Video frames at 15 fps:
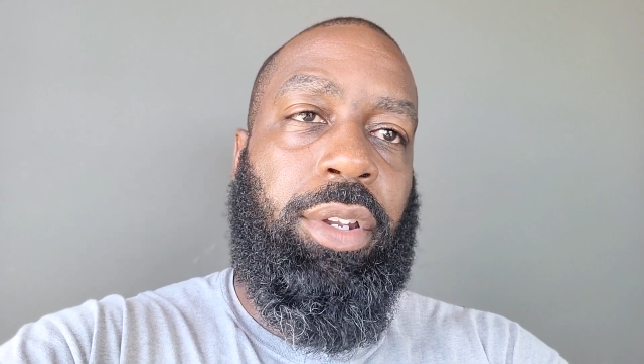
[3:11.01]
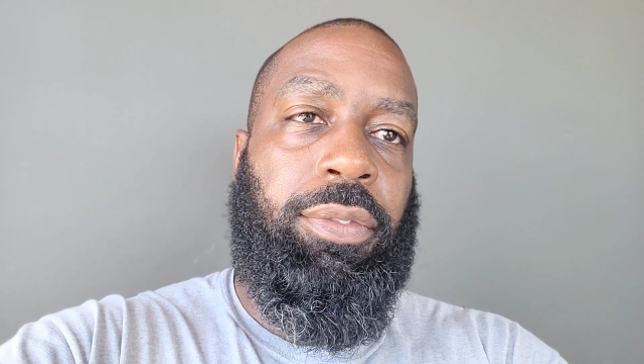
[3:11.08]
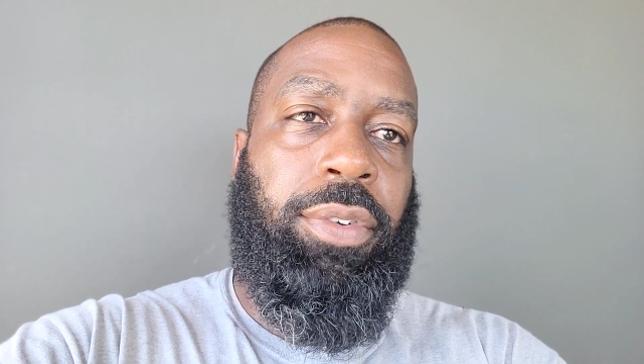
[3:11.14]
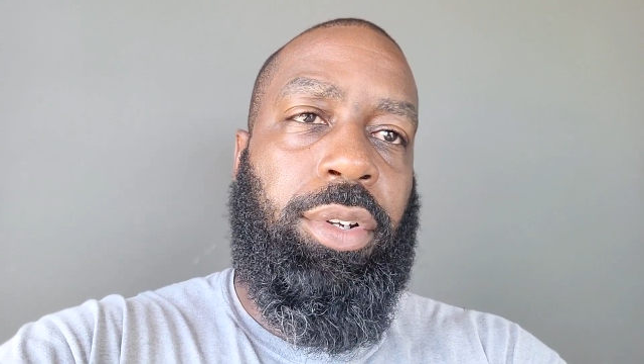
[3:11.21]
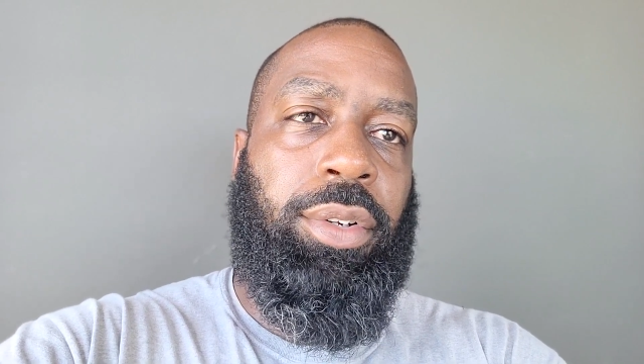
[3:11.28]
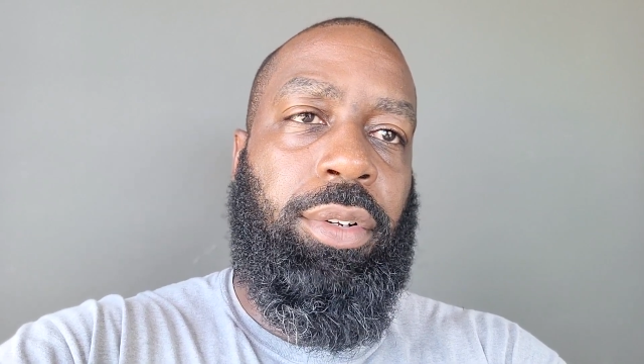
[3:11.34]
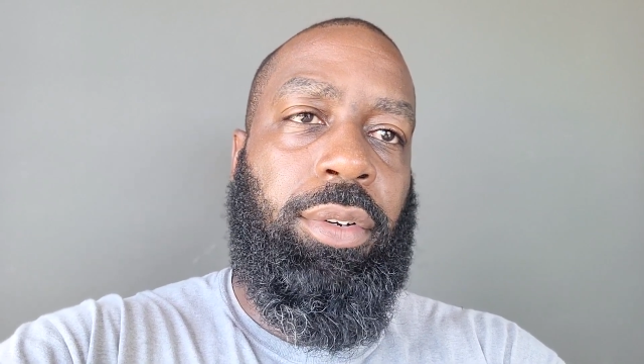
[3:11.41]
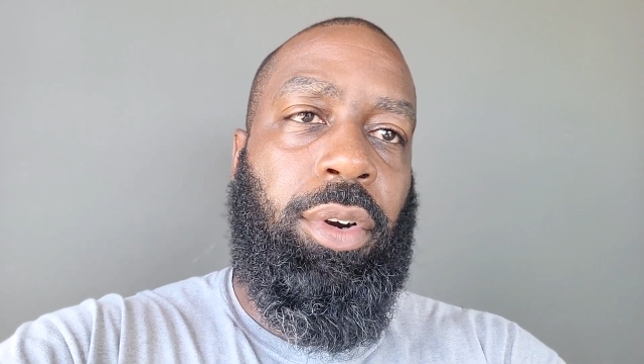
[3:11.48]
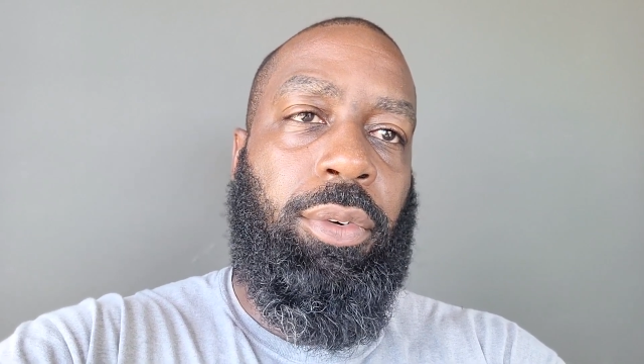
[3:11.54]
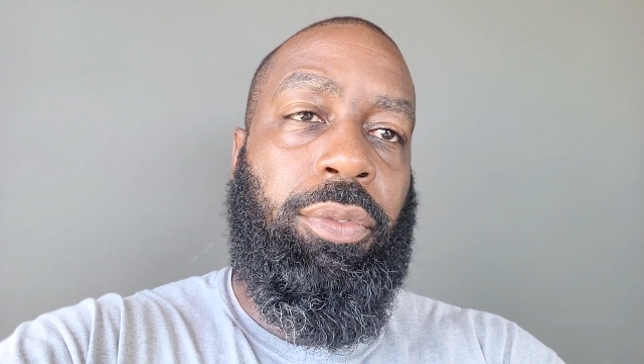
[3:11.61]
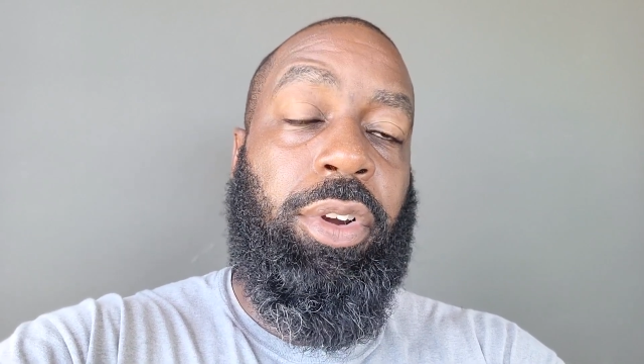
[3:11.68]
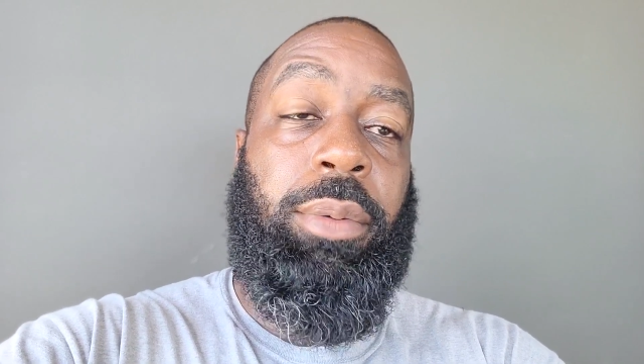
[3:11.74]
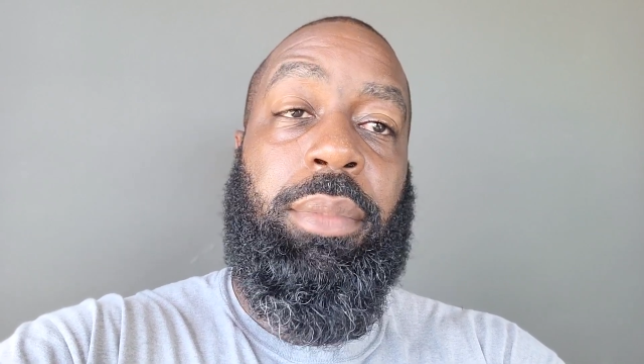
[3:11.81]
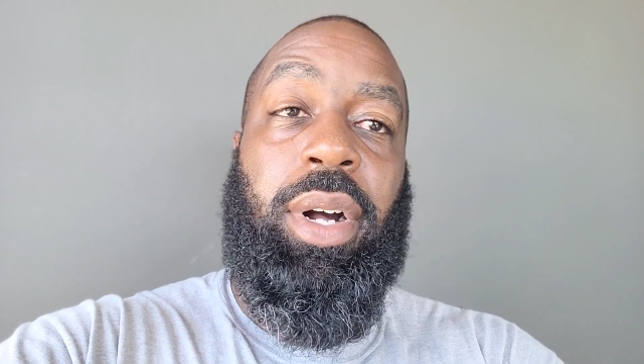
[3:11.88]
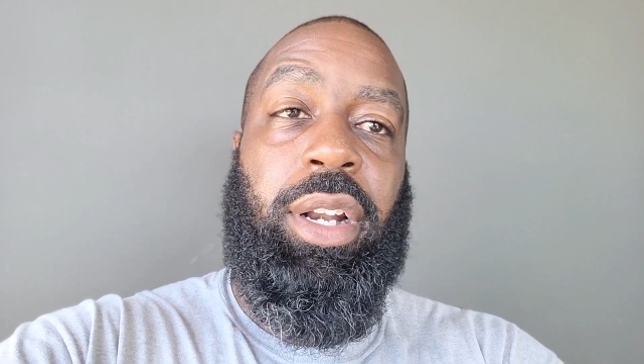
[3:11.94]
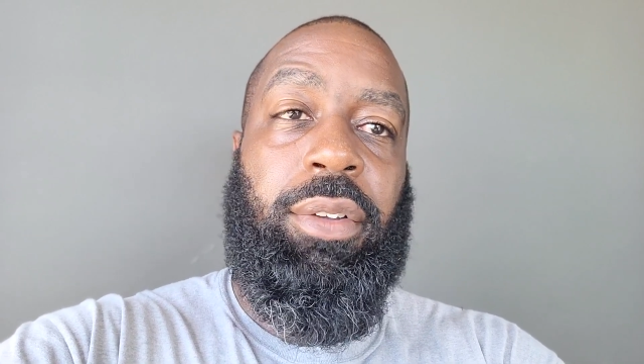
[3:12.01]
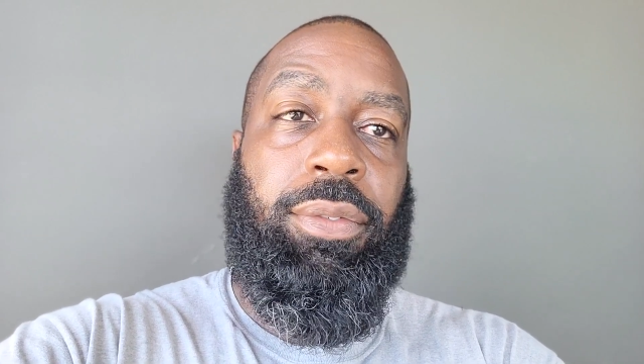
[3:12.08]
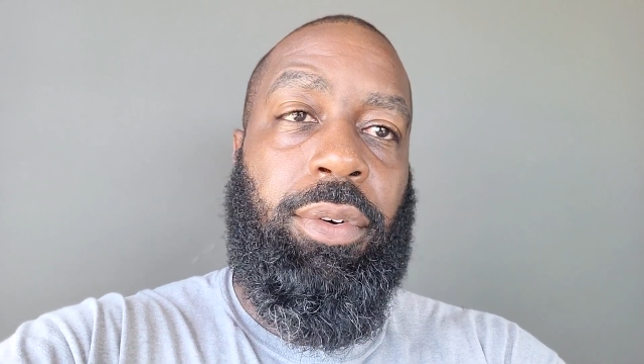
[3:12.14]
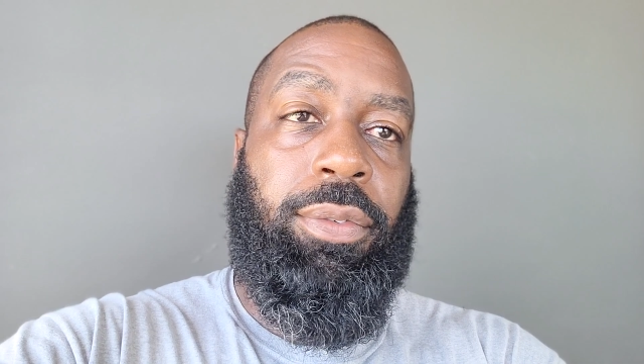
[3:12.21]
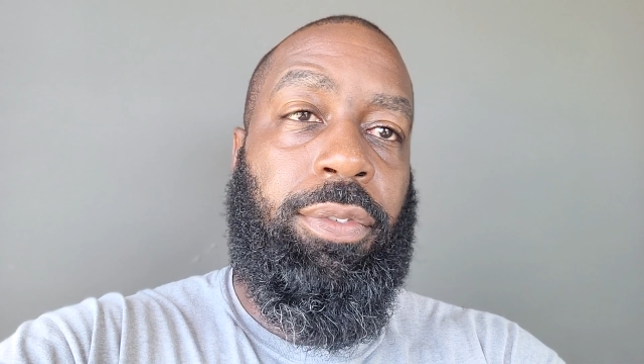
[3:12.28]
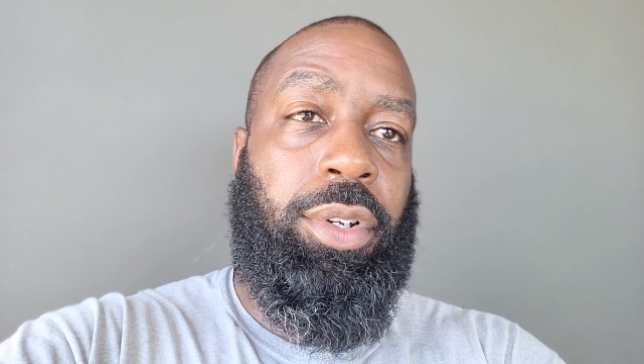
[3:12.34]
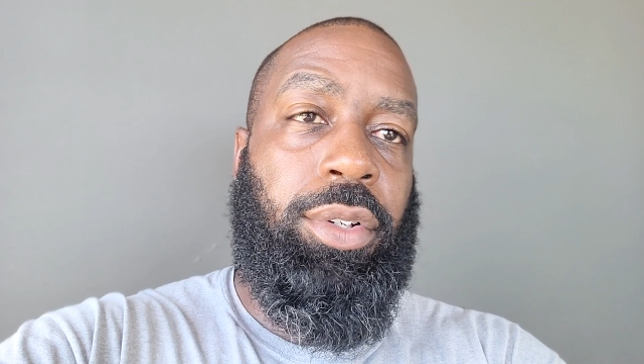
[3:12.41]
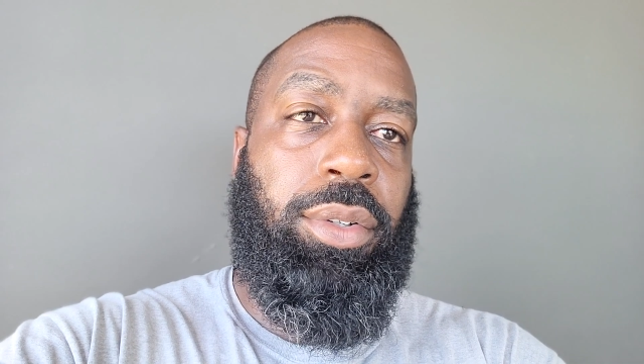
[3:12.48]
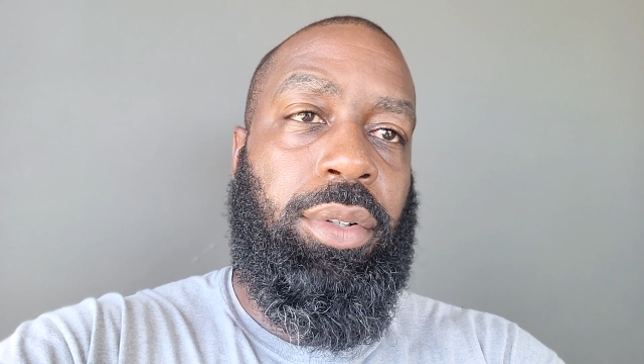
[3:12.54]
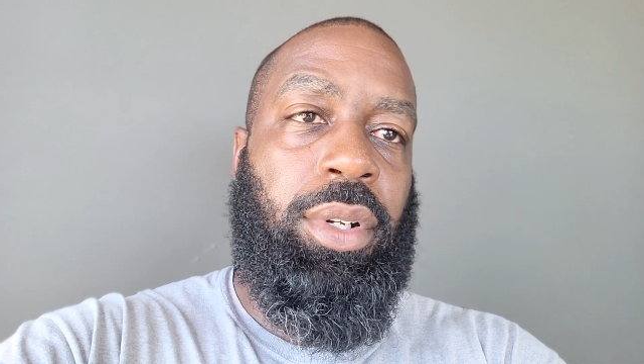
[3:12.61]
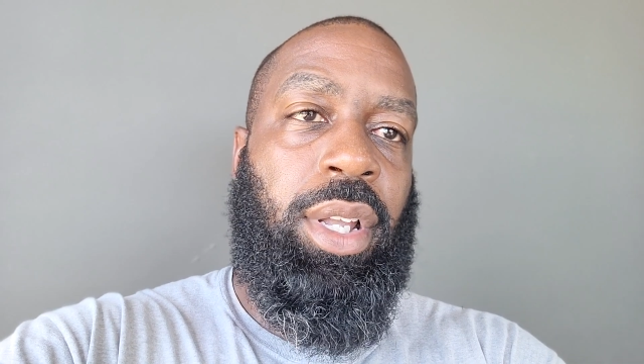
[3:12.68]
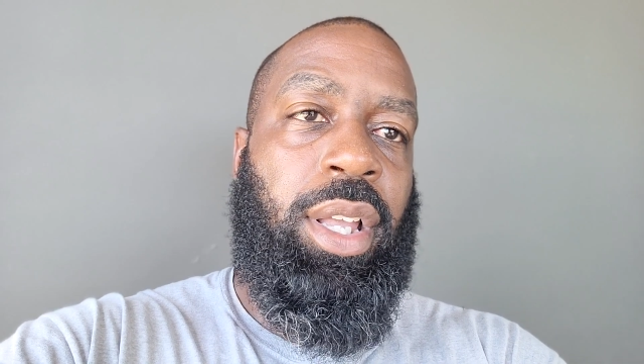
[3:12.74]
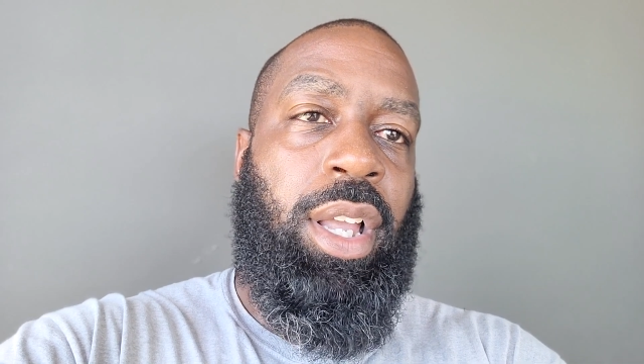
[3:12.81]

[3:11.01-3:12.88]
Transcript: food or free money for food,